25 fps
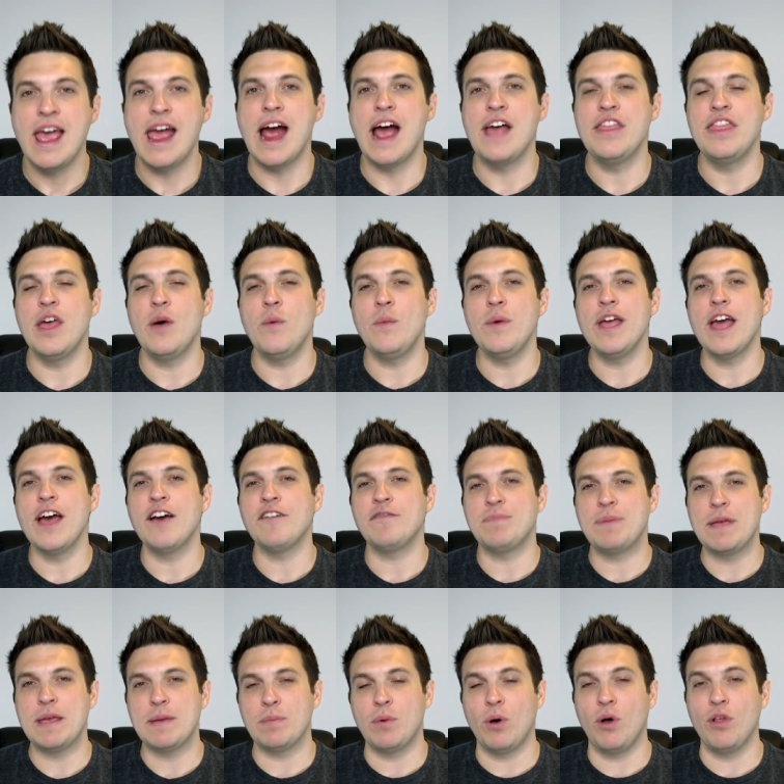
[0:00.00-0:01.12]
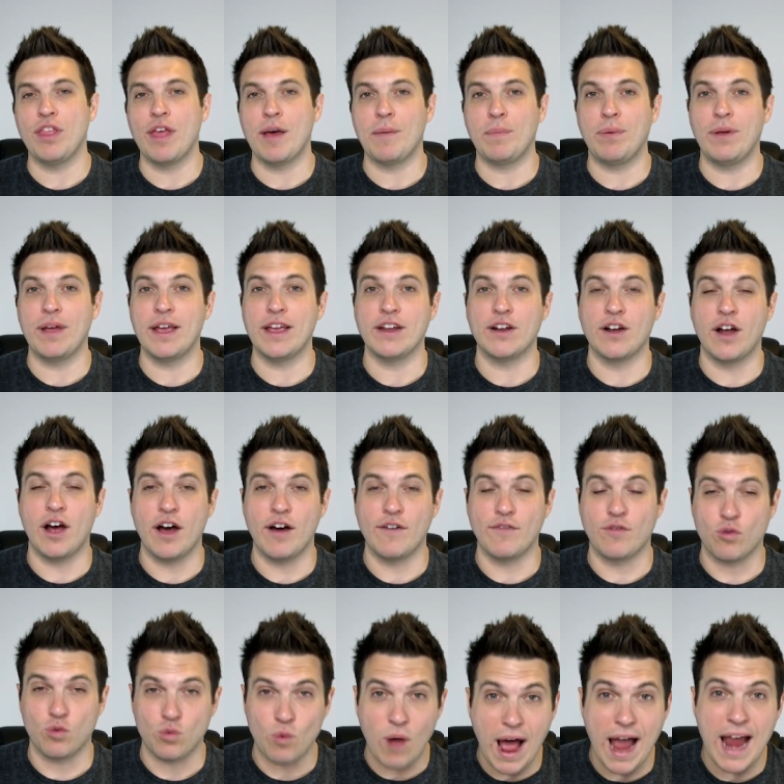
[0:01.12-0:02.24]
And then we have people that play in a
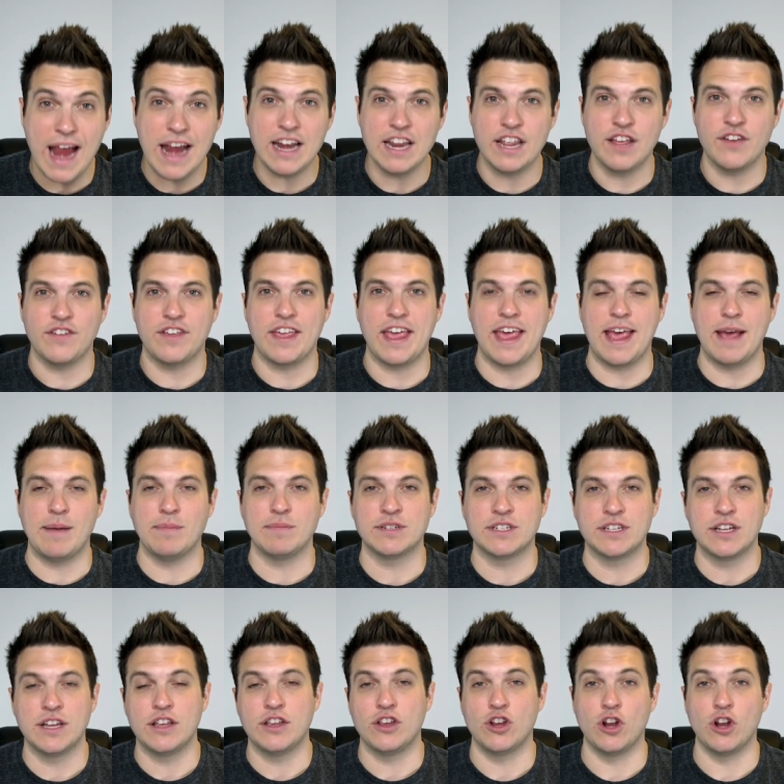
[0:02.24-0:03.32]
variety of games,